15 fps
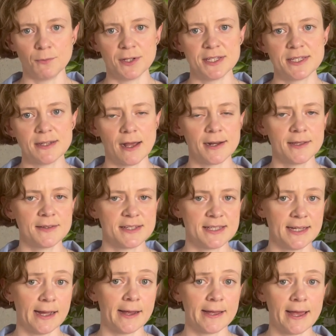when studying the
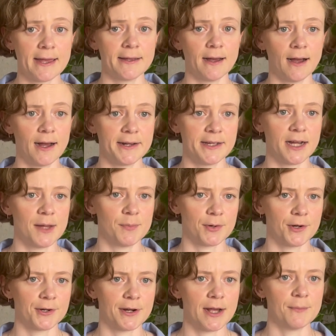CIA RDI
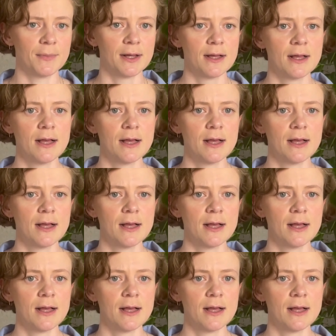program,